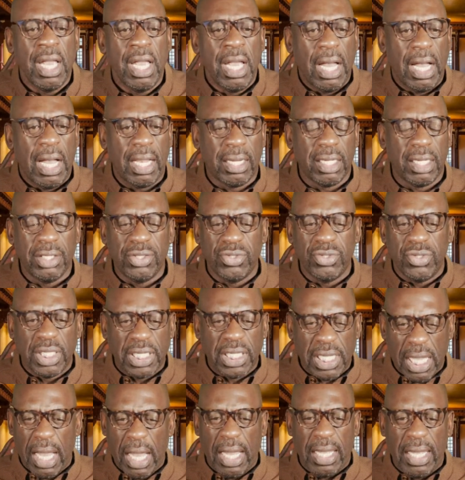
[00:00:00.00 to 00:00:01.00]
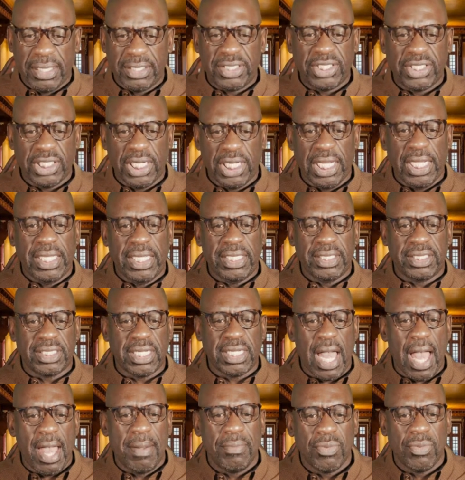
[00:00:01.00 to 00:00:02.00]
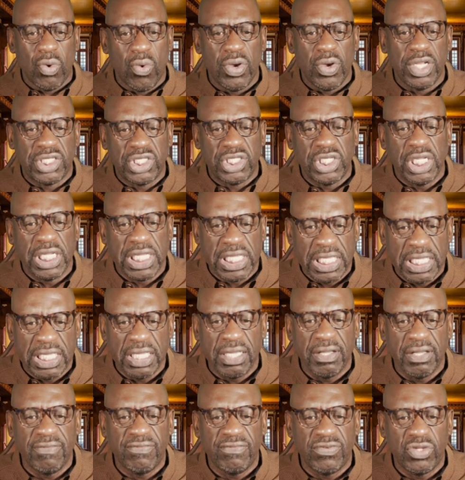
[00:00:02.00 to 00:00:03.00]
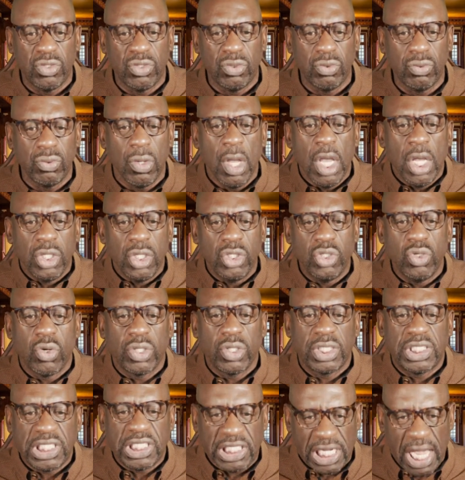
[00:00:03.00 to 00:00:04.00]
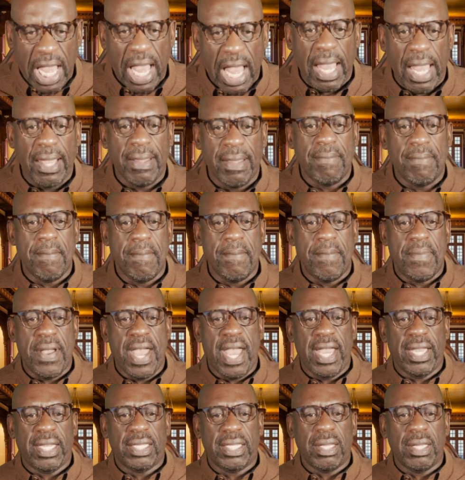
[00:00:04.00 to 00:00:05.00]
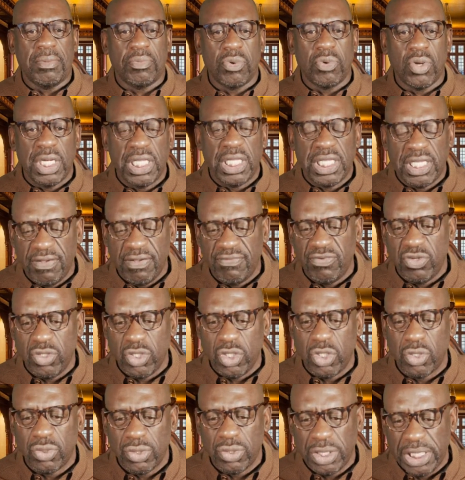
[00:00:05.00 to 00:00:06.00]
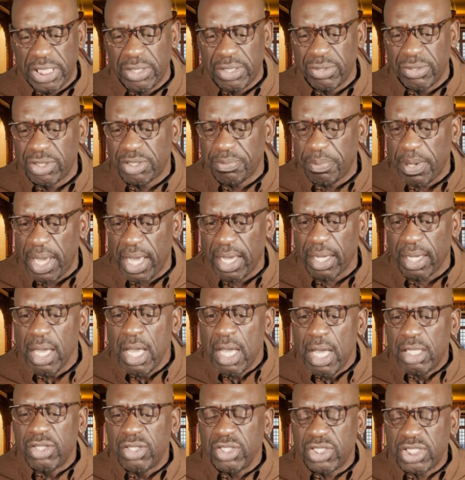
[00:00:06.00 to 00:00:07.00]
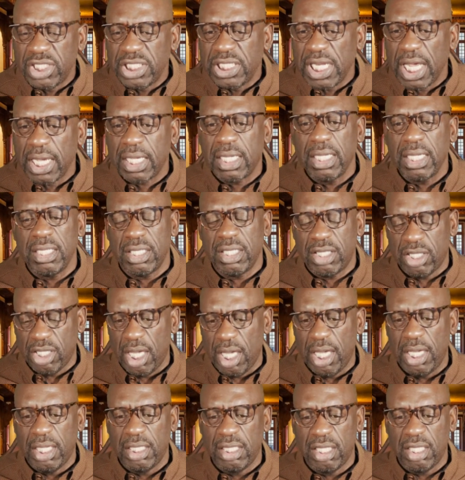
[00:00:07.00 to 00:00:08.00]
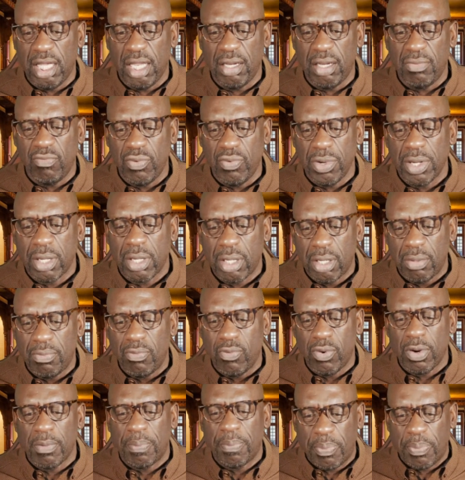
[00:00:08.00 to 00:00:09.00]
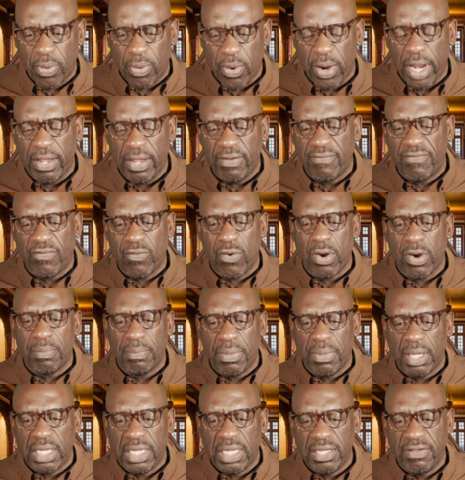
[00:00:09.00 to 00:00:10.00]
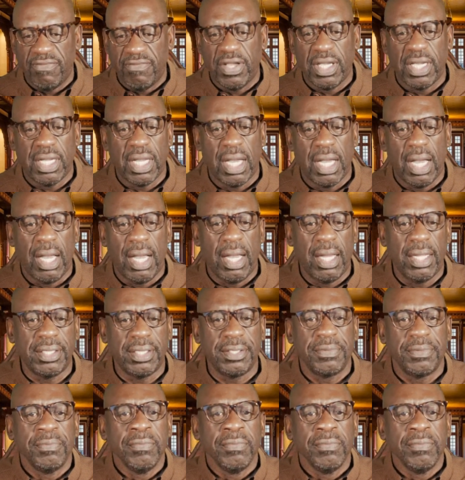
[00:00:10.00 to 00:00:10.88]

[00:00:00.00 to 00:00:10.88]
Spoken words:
Hallelujah. God says, I'm going to give you your time back. I'm going to give you your years back. The second thing that we're praying for and believing God,